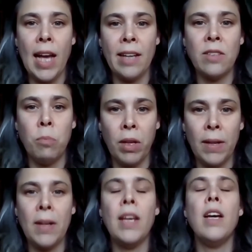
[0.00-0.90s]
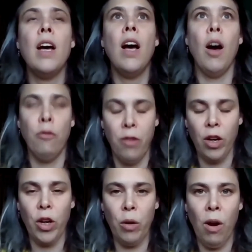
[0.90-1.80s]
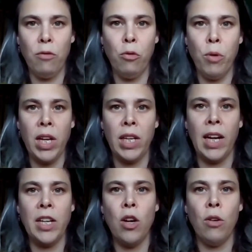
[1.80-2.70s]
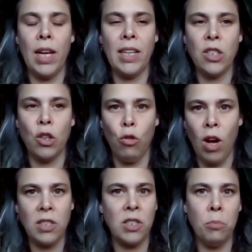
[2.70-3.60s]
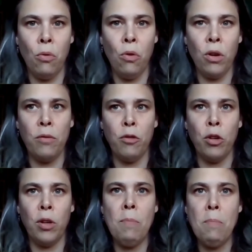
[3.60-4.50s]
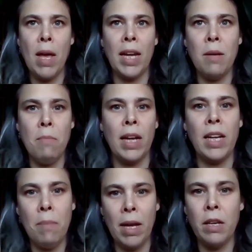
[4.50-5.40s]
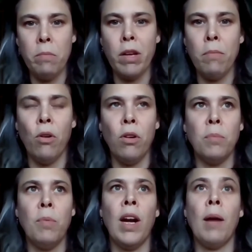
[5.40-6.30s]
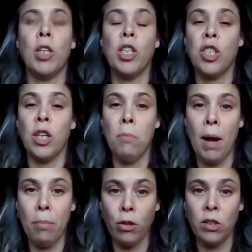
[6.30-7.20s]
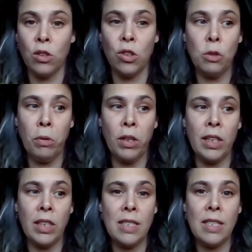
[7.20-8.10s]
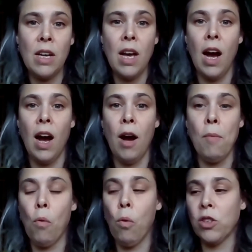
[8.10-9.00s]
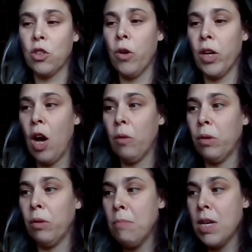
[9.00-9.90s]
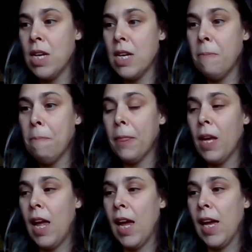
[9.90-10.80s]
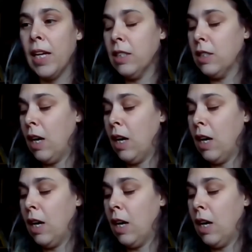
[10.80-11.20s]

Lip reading: has been a very rough week, and I know that is across the board for many, many, many people, but I'm going to share my personal experience, what's going on with me, and